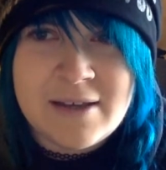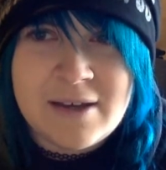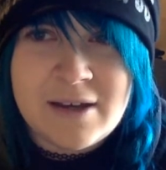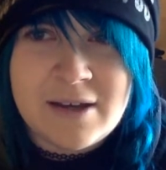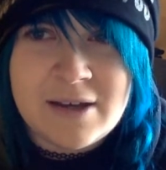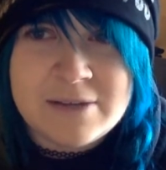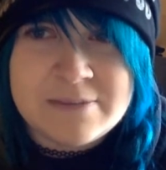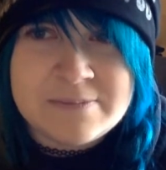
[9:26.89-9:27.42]

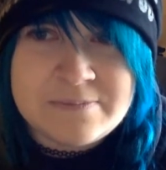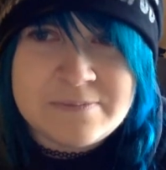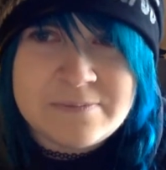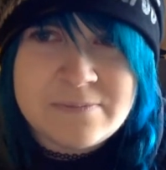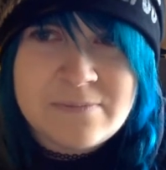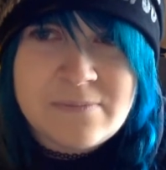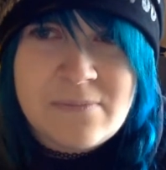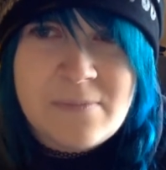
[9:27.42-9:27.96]
Um,
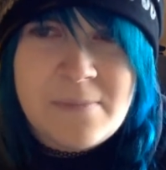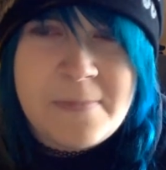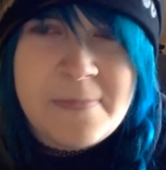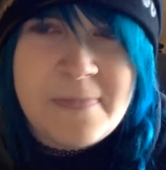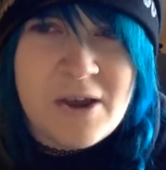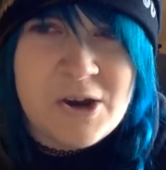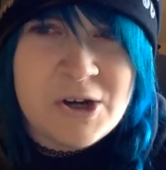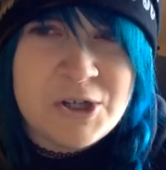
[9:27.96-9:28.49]

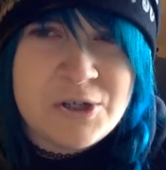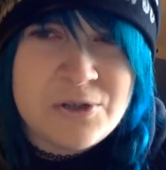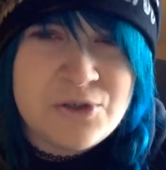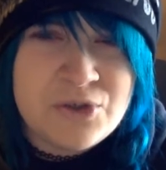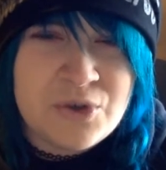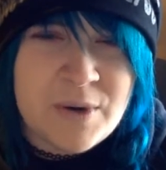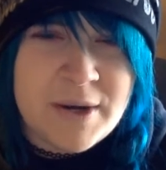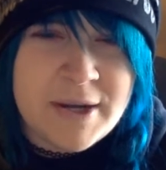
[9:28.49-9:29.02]
are you
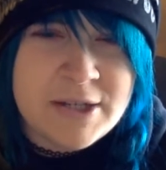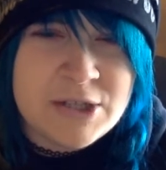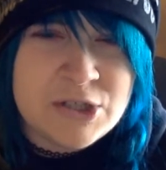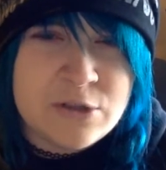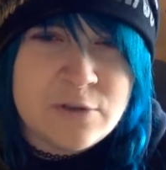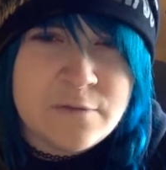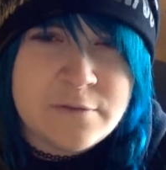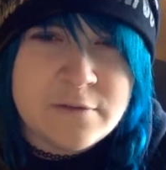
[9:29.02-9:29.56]
trying
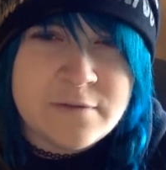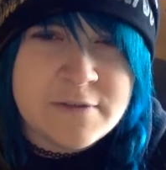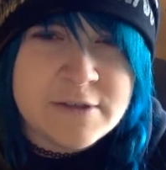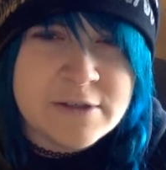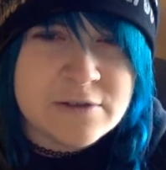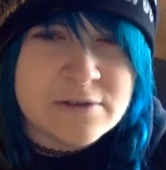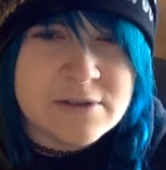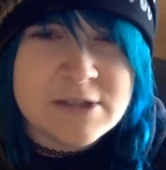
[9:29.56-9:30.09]
to
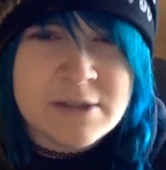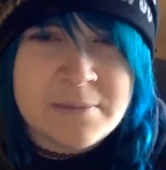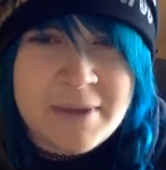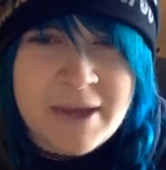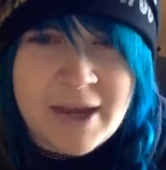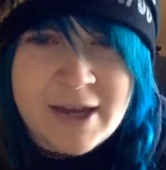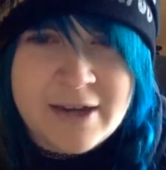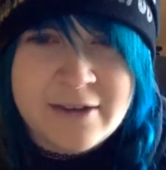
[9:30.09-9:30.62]
fulfill some
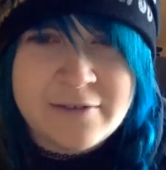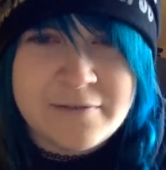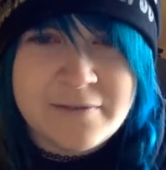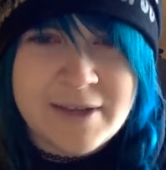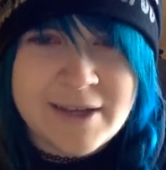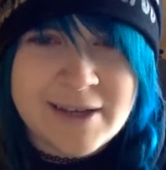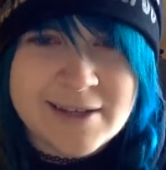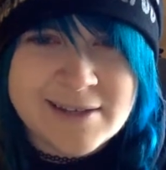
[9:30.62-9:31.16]
kind of
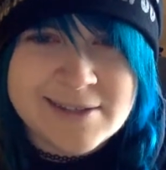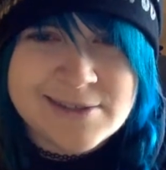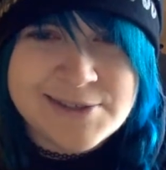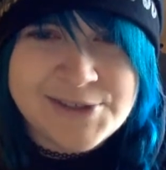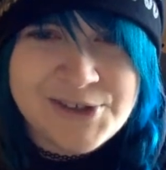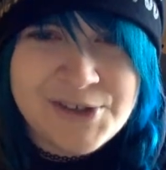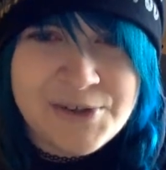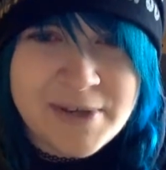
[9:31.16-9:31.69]
like
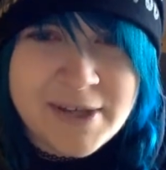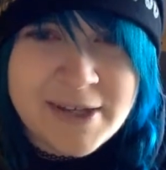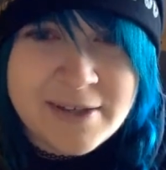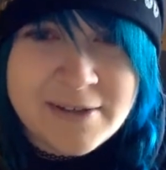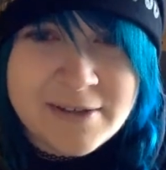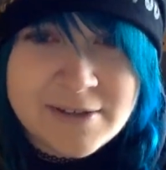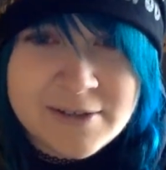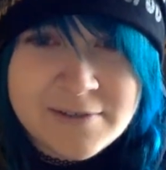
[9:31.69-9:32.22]
serial
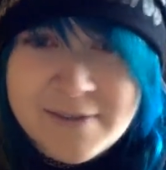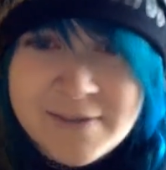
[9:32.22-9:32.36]
killer